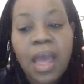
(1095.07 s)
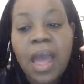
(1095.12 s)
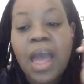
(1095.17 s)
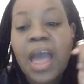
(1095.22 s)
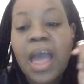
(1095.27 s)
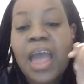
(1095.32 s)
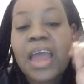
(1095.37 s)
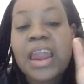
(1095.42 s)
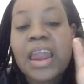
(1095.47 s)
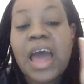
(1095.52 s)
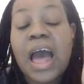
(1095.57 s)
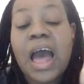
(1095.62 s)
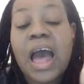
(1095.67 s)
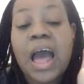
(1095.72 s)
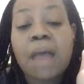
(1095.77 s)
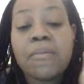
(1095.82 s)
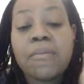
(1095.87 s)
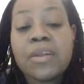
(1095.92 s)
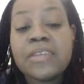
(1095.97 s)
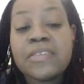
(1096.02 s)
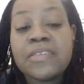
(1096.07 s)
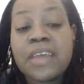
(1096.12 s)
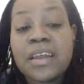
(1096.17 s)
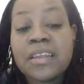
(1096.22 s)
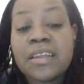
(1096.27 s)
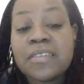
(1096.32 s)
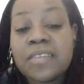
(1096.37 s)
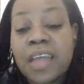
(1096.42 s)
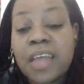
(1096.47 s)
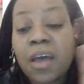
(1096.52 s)
And I'm going to say
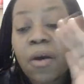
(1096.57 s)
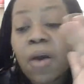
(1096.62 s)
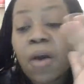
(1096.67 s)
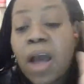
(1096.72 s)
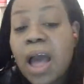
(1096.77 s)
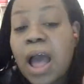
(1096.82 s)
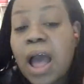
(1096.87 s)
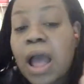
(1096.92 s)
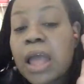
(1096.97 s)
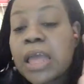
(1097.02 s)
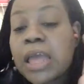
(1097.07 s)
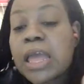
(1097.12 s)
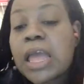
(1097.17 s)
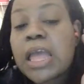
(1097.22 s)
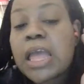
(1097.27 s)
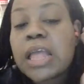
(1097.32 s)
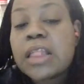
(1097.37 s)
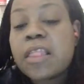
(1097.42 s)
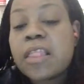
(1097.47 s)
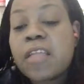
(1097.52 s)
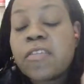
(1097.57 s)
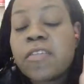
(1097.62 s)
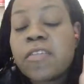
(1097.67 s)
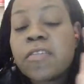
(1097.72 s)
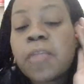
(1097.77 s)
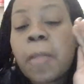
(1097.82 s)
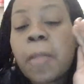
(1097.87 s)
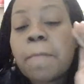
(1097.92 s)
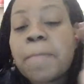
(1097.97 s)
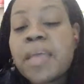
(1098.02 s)
this now. This is
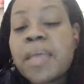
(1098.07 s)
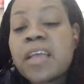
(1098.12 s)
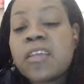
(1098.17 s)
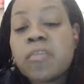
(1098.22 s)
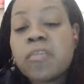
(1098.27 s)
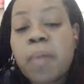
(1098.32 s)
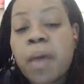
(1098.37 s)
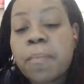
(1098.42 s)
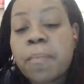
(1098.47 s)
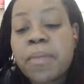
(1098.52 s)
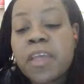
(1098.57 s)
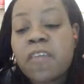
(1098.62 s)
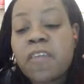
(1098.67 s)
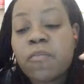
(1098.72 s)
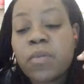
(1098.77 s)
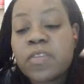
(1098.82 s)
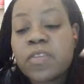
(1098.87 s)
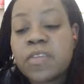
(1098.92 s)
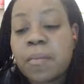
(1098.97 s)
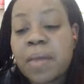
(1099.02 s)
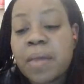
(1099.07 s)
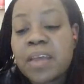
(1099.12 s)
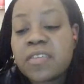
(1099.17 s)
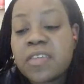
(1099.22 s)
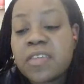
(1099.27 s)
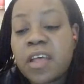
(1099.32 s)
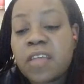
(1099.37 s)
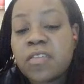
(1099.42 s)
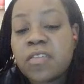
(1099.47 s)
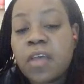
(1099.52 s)
the biggest pet peeve when somebody
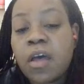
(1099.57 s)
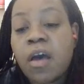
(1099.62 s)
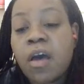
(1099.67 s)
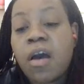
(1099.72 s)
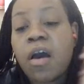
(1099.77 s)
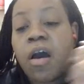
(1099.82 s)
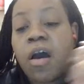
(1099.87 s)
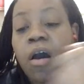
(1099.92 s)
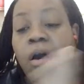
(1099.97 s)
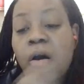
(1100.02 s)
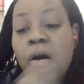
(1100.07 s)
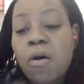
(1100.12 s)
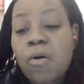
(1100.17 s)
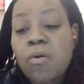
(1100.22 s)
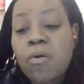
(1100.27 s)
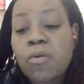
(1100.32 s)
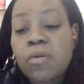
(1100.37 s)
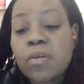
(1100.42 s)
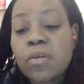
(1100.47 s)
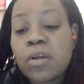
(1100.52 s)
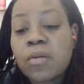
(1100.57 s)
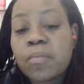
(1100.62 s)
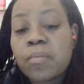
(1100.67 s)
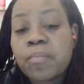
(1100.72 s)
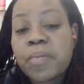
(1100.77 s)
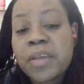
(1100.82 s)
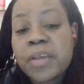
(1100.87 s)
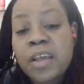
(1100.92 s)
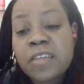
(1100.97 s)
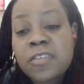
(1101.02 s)
says, oh,
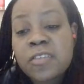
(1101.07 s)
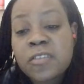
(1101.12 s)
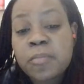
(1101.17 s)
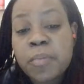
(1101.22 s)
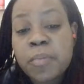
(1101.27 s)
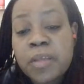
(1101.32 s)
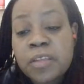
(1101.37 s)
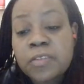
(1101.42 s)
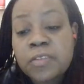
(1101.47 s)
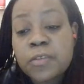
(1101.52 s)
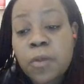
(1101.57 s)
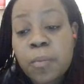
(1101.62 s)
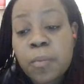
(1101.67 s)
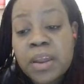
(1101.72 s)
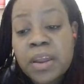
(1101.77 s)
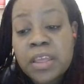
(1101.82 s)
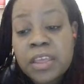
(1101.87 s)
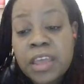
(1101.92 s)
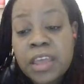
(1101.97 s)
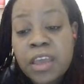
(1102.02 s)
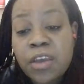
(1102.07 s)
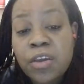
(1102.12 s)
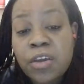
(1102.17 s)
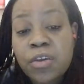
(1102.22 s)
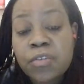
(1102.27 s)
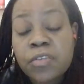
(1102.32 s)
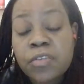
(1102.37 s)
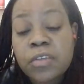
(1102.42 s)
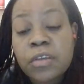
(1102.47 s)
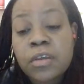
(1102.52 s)
because it's been so many
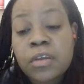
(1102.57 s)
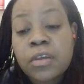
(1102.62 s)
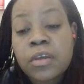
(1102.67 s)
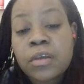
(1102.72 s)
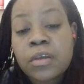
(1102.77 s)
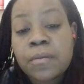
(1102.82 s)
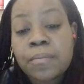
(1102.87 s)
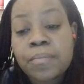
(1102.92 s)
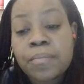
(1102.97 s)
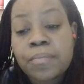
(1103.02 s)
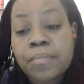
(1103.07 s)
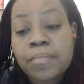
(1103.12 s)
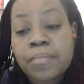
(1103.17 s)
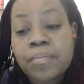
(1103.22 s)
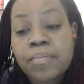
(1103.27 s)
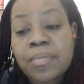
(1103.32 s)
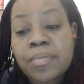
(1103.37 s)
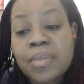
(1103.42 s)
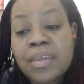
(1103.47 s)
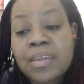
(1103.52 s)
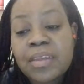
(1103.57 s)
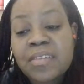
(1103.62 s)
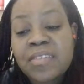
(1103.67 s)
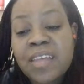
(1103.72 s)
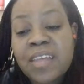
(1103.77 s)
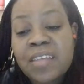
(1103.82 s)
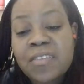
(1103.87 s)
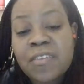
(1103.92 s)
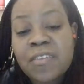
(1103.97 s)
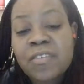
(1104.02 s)
years,
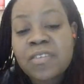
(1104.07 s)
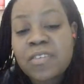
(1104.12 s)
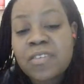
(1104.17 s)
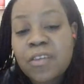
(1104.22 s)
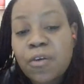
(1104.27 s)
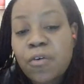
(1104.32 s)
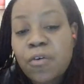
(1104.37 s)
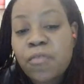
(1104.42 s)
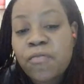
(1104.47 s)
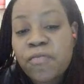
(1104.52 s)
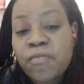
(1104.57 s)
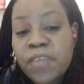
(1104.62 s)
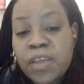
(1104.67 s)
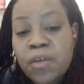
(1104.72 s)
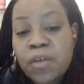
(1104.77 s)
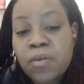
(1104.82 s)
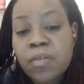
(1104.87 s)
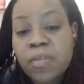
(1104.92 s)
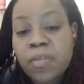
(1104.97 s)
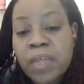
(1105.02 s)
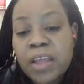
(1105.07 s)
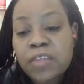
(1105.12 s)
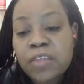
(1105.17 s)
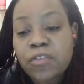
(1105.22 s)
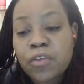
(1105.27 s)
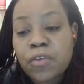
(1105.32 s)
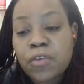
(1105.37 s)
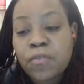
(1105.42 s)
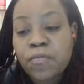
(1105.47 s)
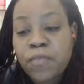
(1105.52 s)
does it still feel like, do
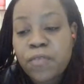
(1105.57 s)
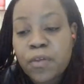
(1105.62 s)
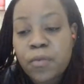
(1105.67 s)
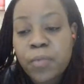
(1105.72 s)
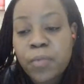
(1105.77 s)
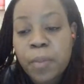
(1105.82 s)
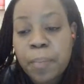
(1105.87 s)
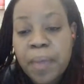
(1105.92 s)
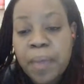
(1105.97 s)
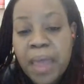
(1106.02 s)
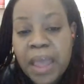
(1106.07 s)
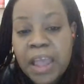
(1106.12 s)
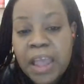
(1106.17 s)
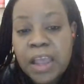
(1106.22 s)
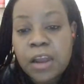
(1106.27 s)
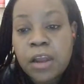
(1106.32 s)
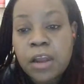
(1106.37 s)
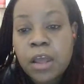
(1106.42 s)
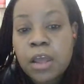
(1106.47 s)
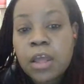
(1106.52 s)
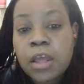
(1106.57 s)
you feel the pain?